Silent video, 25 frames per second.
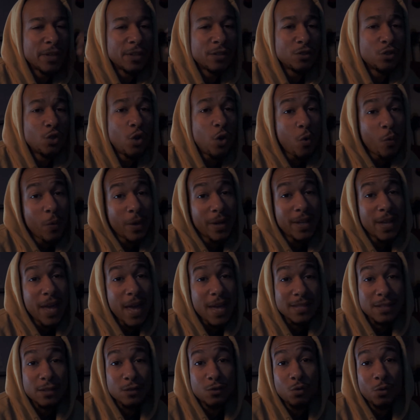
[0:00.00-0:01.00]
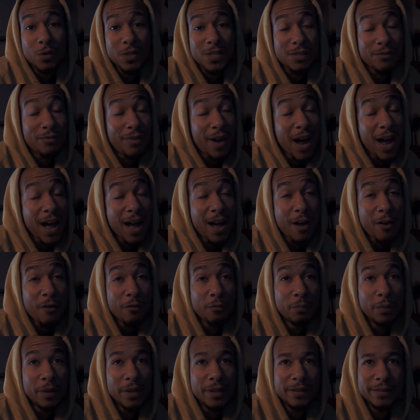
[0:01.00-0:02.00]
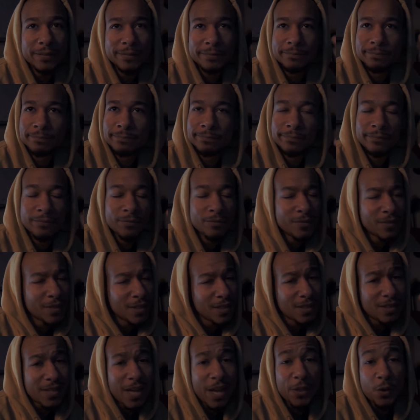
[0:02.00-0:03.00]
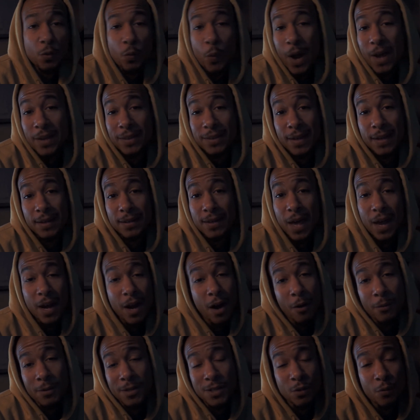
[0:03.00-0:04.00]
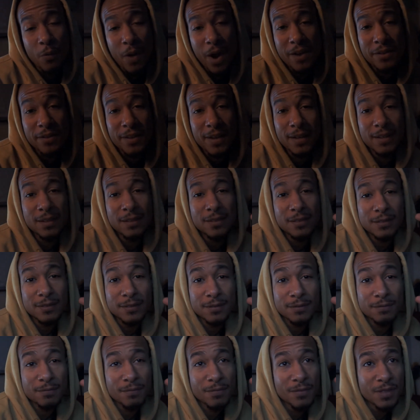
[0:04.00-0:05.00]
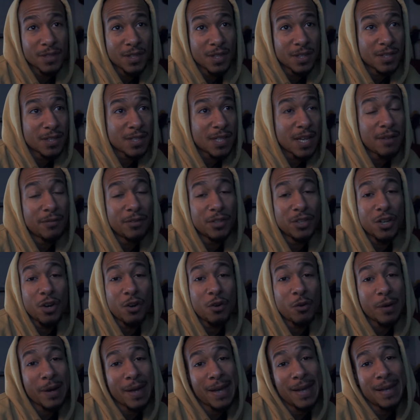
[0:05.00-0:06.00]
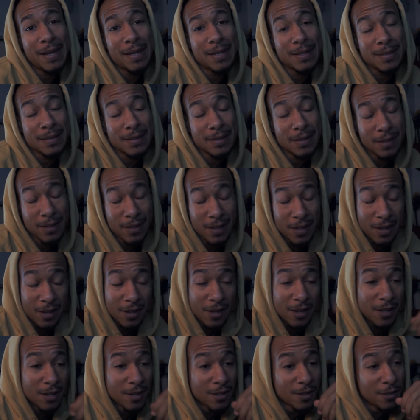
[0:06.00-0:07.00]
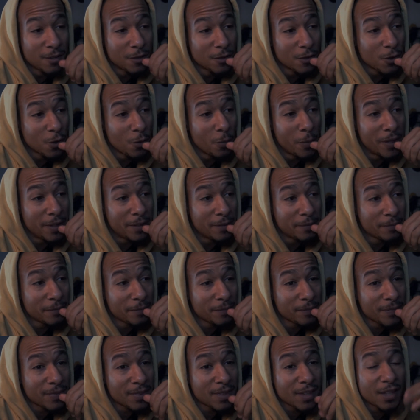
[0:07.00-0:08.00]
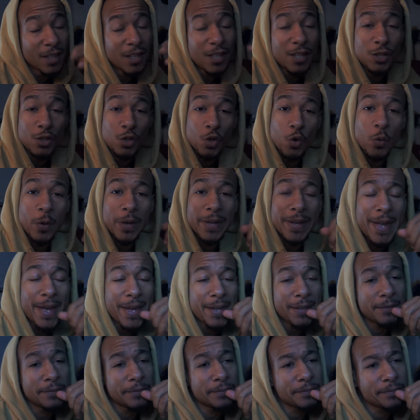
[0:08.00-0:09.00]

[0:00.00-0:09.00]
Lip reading: Doing what he has to do to survive, but it's not the right thing. Not always the right thing, saving your own ass. So, but he doing that.